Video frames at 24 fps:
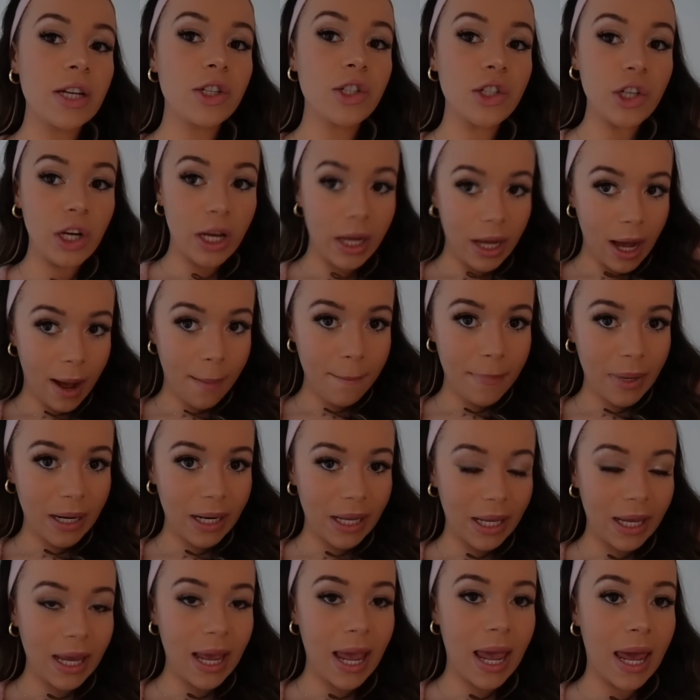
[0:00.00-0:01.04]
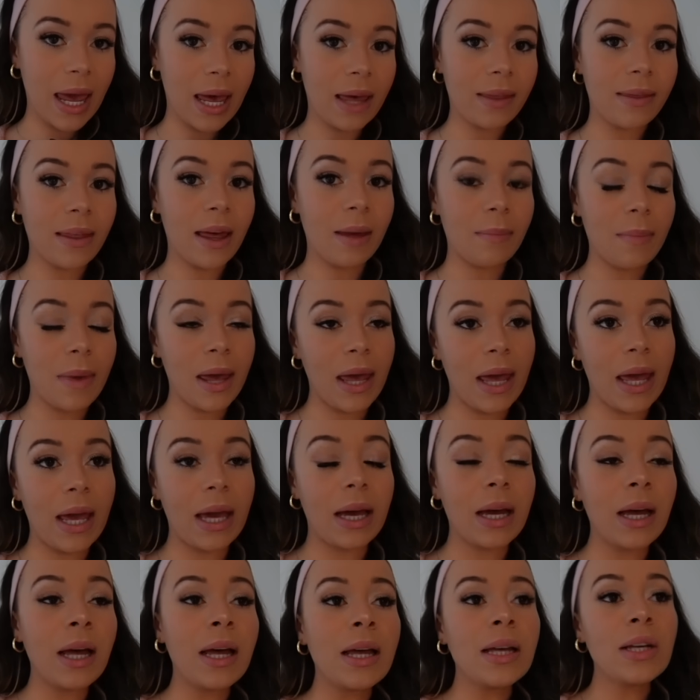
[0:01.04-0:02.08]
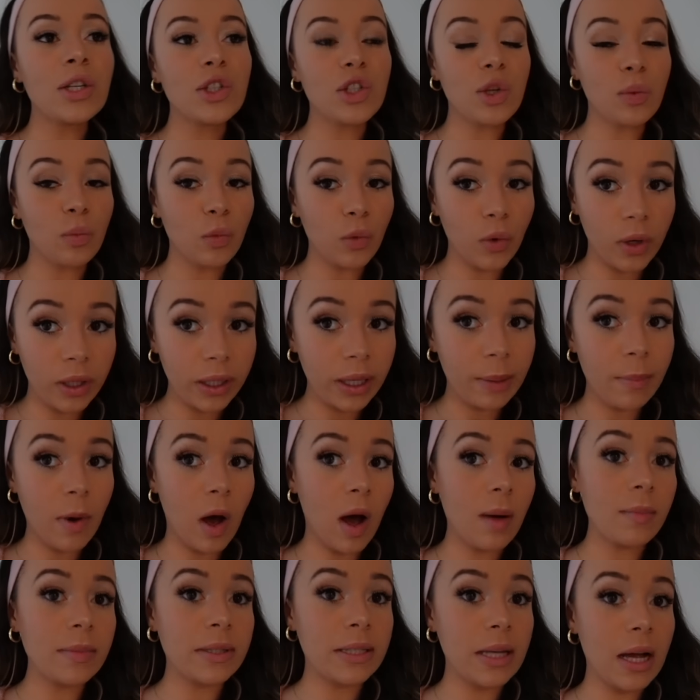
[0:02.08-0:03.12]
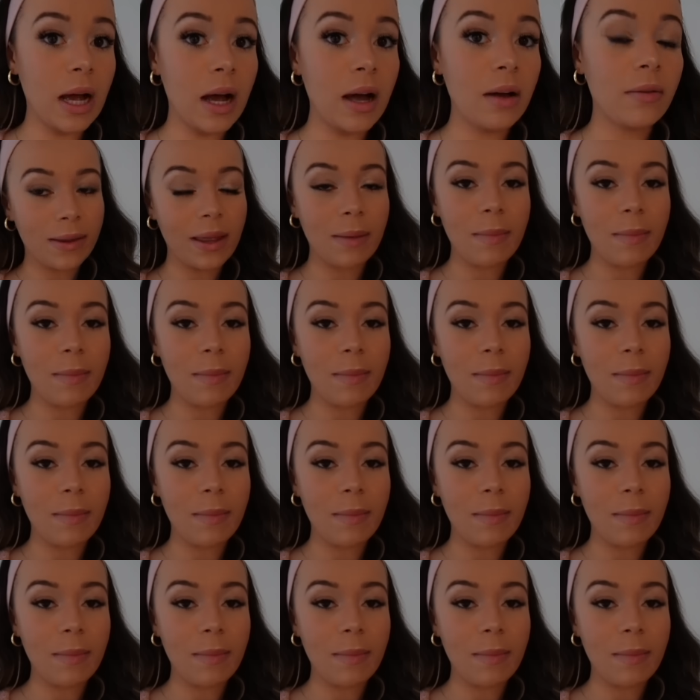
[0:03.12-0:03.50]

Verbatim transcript: sheet company and they make some really bomb stuff.